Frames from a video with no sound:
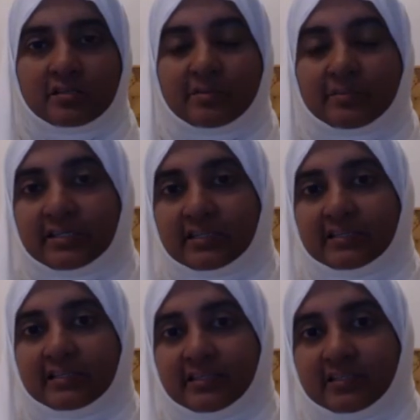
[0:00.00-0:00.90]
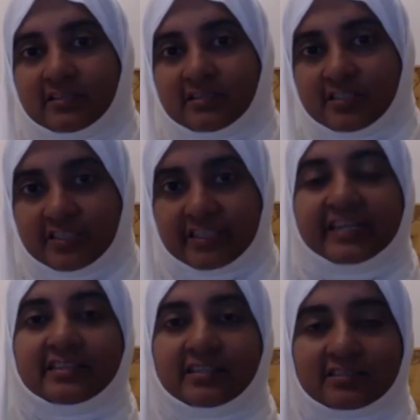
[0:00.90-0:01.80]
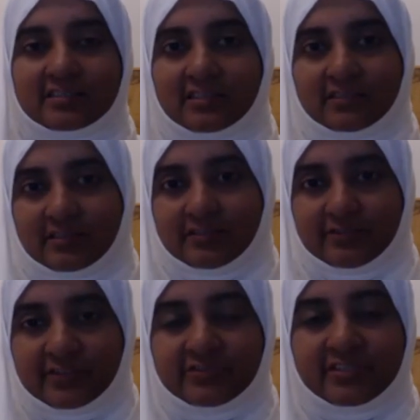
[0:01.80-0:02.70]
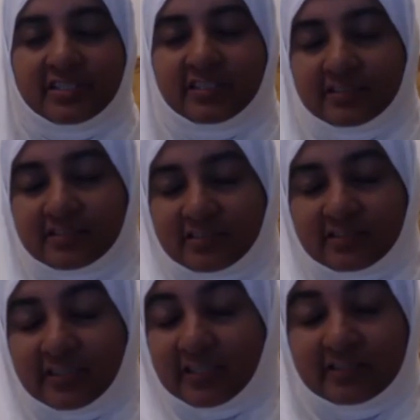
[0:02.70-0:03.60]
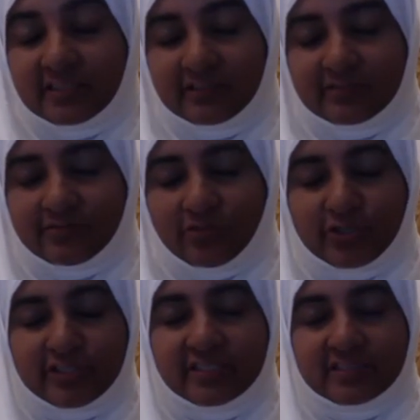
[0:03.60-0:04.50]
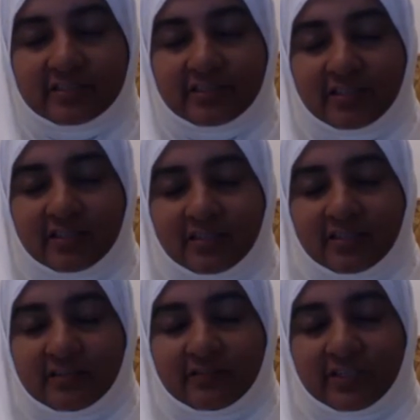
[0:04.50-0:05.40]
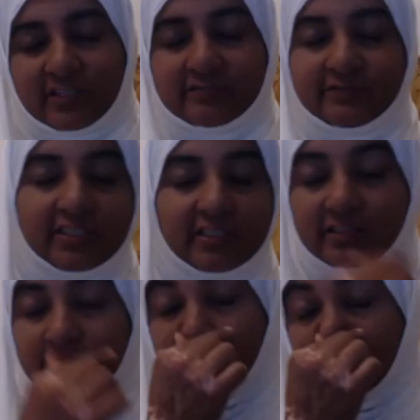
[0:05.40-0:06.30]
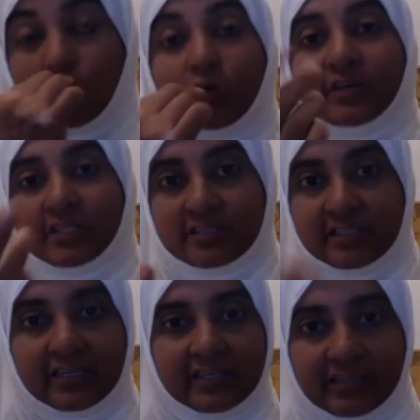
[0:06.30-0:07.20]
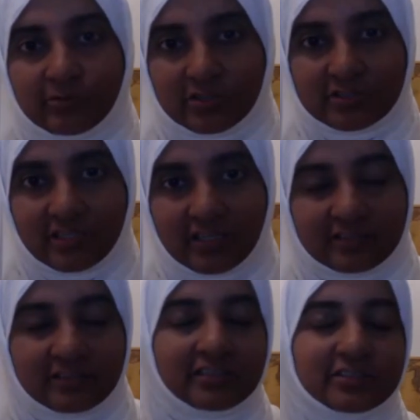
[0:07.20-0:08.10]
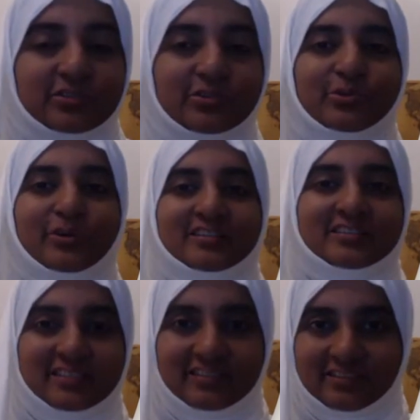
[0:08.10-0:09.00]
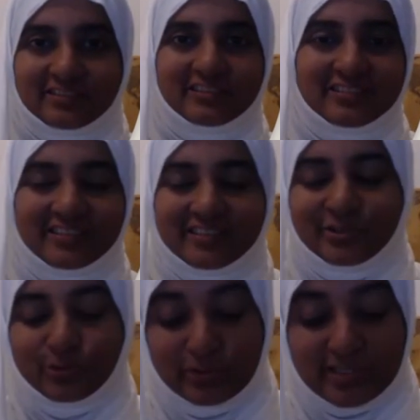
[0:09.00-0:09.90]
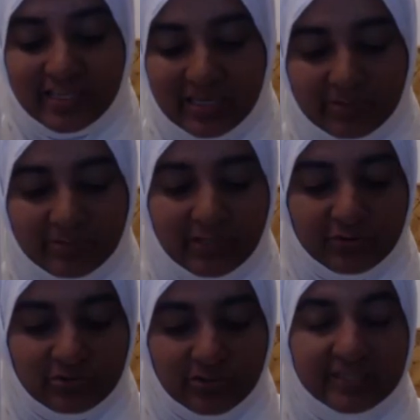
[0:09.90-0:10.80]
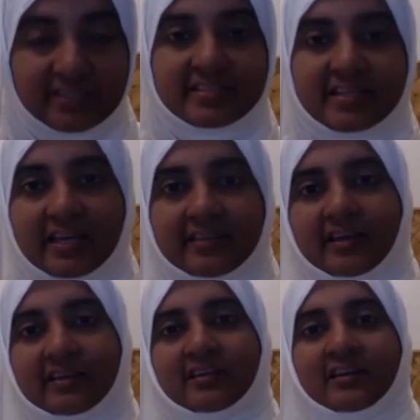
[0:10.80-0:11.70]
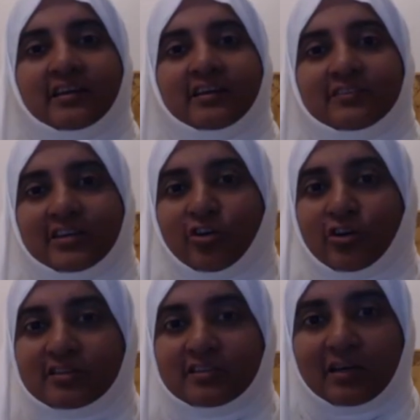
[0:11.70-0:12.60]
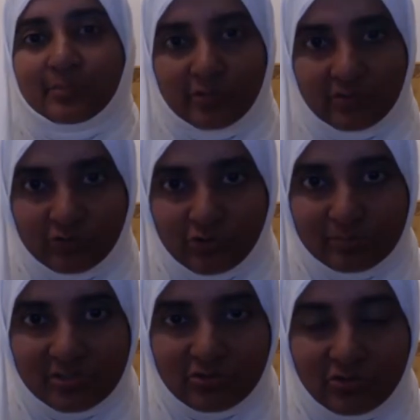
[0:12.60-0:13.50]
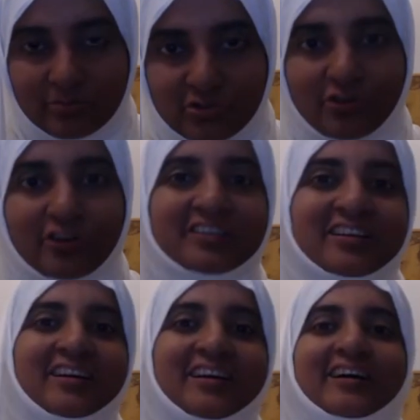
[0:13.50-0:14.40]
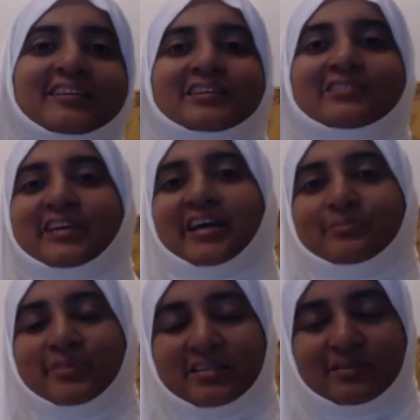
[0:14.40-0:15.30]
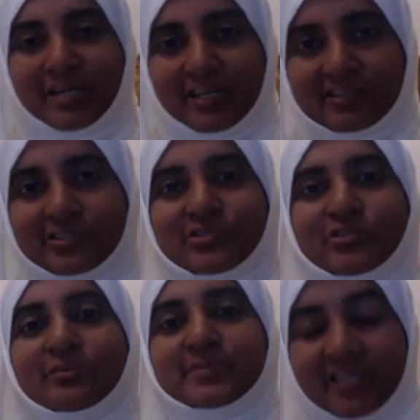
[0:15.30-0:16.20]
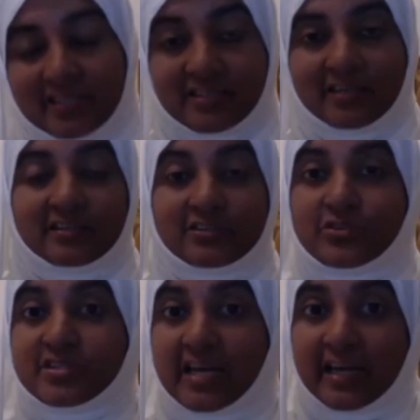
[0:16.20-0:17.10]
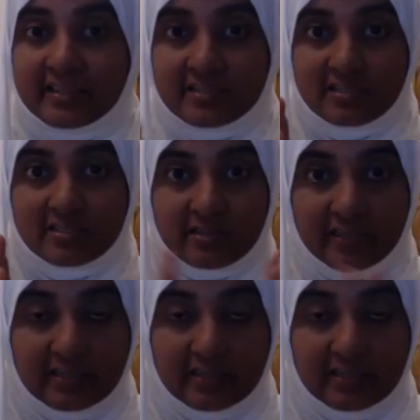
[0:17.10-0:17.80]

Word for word: similarly in, in genetics in the 50s 1940s well, we didn't even know what DNA was 100 years ago until the tools came about to understand that. We got the number of chromosomes wrong until we had better microscopes, etc. So science is